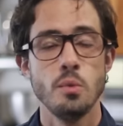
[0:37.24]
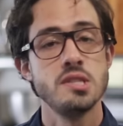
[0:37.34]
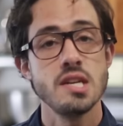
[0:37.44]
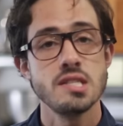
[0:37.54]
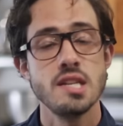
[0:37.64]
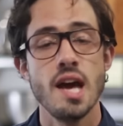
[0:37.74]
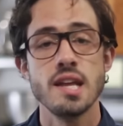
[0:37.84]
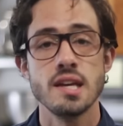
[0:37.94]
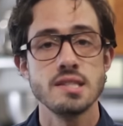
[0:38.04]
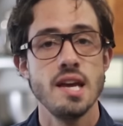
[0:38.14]
We tested
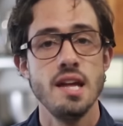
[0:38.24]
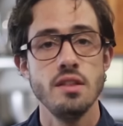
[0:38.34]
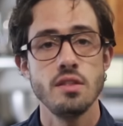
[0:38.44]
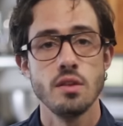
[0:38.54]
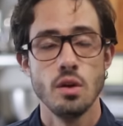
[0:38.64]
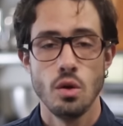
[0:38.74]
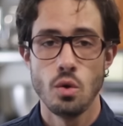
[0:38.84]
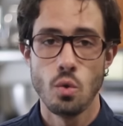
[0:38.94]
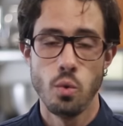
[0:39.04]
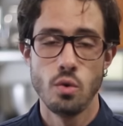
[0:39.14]
adding a tenth,
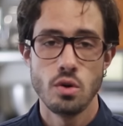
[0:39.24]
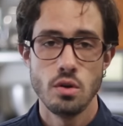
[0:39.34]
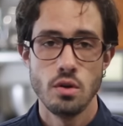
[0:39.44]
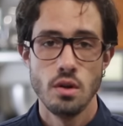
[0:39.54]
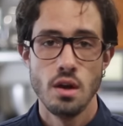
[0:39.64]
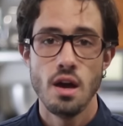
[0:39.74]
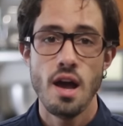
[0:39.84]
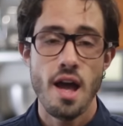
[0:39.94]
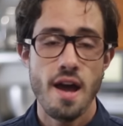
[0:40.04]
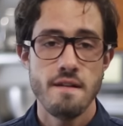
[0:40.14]
a quarter, a
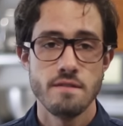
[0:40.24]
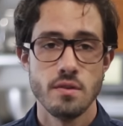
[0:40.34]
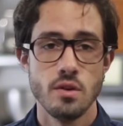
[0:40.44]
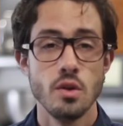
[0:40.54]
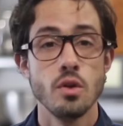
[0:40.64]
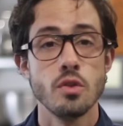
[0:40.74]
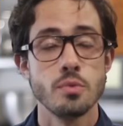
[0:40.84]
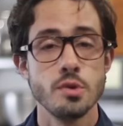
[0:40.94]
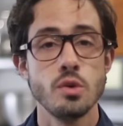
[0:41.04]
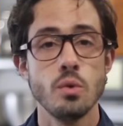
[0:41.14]
half,
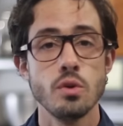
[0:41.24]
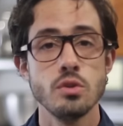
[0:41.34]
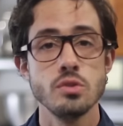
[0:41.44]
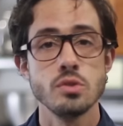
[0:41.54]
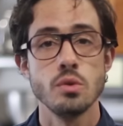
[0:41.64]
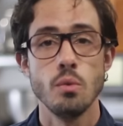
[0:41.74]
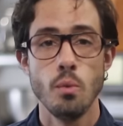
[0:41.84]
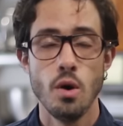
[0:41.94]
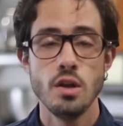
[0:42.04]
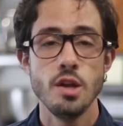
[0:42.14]
three quarters,
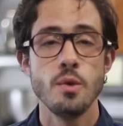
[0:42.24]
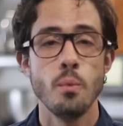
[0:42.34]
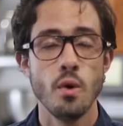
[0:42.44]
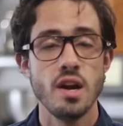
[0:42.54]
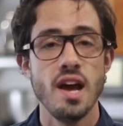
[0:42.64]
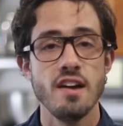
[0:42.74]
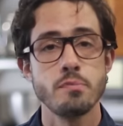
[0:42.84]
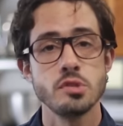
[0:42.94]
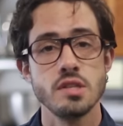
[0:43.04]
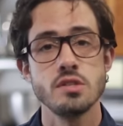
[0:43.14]
one, and one and a
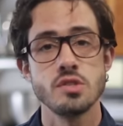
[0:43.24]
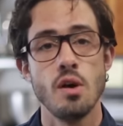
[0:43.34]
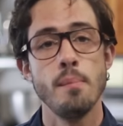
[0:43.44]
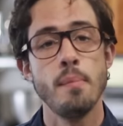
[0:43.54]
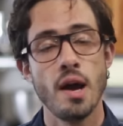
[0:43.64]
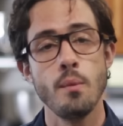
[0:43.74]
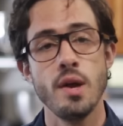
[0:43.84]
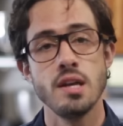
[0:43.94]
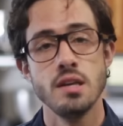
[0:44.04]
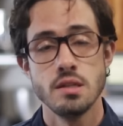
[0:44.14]
half percent salt by
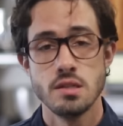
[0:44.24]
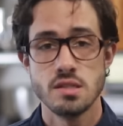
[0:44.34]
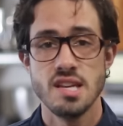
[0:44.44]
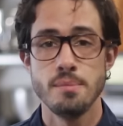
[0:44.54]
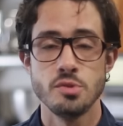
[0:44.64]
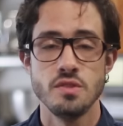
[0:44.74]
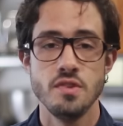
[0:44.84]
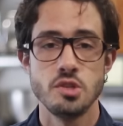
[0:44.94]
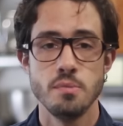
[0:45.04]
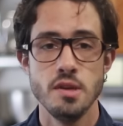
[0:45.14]
weight to samples of
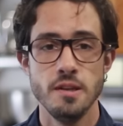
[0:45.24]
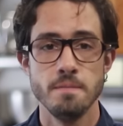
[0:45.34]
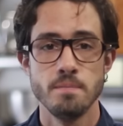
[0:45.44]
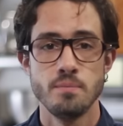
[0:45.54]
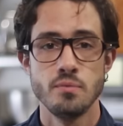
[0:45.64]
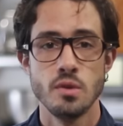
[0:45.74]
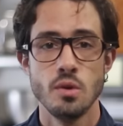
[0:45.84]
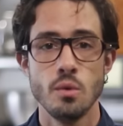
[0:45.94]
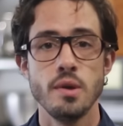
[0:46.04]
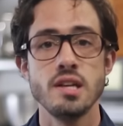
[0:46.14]
each meat.
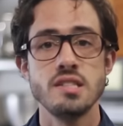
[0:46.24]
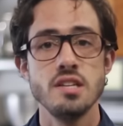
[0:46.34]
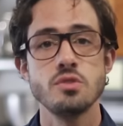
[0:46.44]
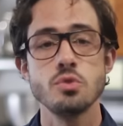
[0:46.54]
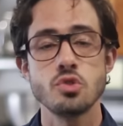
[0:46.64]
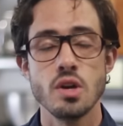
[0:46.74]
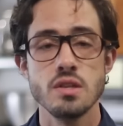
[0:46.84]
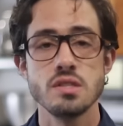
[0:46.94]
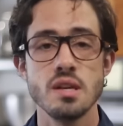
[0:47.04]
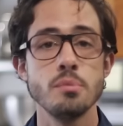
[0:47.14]
We had tasters try
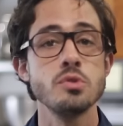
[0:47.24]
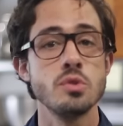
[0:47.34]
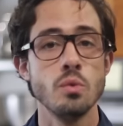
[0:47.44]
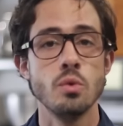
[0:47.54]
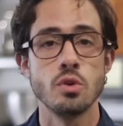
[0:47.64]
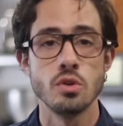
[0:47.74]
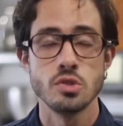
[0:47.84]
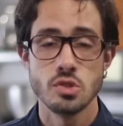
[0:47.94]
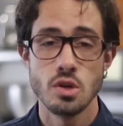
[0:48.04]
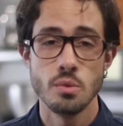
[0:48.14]
the samples in order,
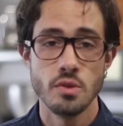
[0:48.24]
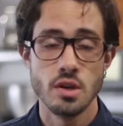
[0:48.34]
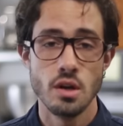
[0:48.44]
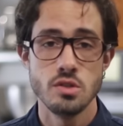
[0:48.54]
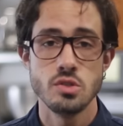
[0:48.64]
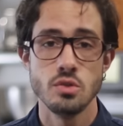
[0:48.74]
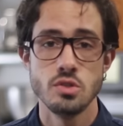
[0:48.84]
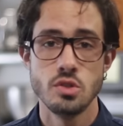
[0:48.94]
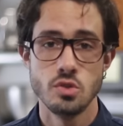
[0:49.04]
starting with an unsalted